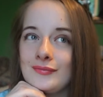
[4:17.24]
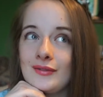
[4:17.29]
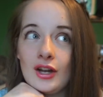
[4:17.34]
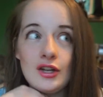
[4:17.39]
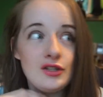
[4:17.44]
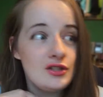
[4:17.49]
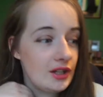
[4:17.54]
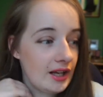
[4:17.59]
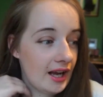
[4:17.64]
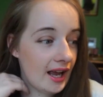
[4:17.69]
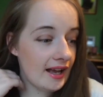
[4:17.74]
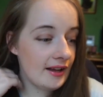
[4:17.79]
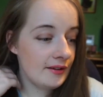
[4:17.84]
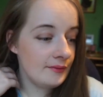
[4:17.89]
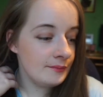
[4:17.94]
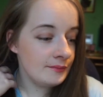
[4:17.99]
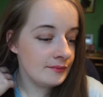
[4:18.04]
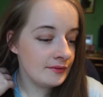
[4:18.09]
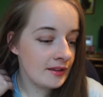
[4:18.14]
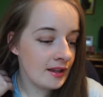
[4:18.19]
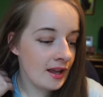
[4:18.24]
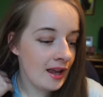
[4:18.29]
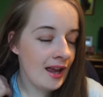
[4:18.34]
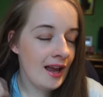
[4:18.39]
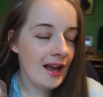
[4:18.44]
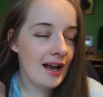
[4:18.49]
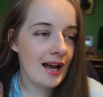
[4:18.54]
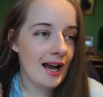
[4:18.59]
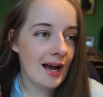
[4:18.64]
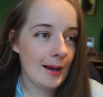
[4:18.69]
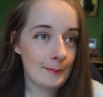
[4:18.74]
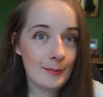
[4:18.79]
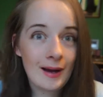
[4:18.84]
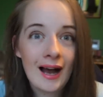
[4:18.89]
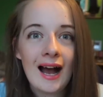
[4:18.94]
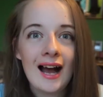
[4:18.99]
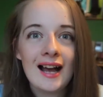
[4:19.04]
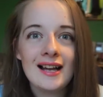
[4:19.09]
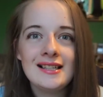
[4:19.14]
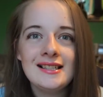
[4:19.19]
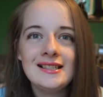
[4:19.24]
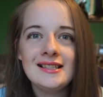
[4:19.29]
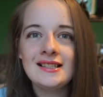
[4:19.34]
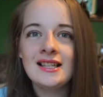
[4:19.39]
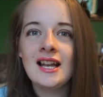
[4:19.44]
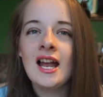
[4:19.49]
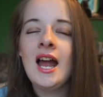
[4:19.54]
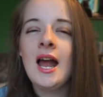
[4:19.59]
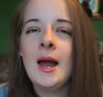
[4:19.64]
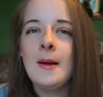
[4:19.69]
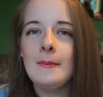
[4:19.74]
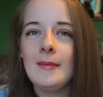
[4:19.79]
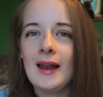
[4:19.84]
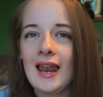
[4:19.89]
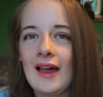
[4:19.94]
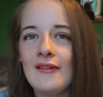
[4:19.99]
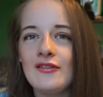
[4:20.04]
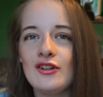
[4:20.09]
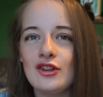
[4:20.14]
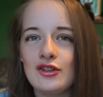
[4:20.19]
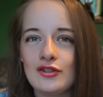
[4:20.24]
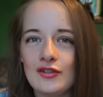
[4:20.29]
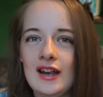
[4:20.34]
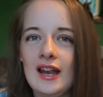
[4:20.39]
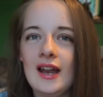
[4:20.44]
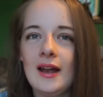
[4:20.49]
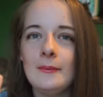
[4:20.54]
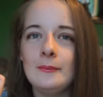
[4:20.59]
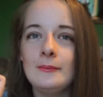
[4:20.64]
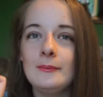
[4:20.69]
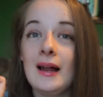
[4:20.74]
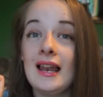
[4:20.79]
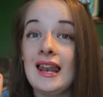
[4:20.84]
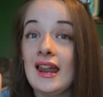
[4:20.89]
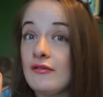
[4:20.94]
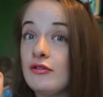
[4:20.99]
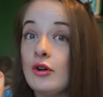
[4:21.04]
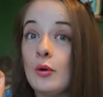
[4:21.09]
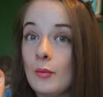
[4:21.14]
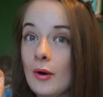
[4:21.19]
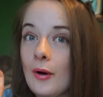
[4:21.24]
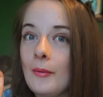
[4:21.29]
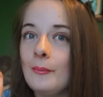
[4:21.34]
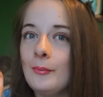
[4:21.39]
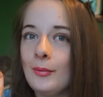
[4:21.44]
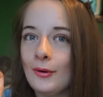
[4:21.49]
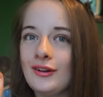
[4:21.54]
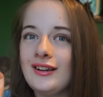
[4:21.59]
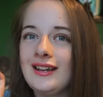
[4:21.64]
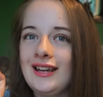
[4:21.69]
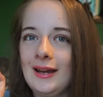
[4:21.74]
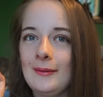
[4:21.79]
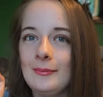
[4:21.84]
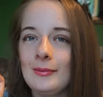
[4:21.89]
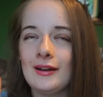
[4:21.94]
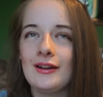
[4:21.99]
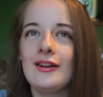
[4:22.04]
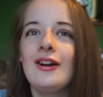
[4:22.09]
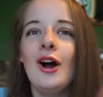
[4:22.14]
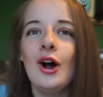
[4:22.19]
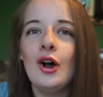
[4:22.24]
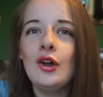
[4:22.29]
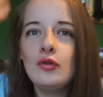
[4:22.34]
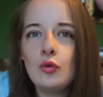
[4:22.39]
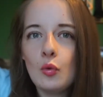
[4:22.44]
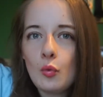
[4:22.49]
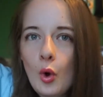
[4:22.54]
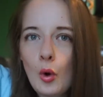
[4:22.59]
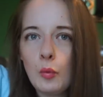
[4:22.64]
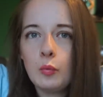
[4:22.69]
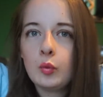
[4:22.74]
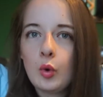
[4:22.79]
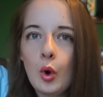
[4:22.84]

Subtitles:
So yeah, I passed my level 1 bookkeeping course. Whoop,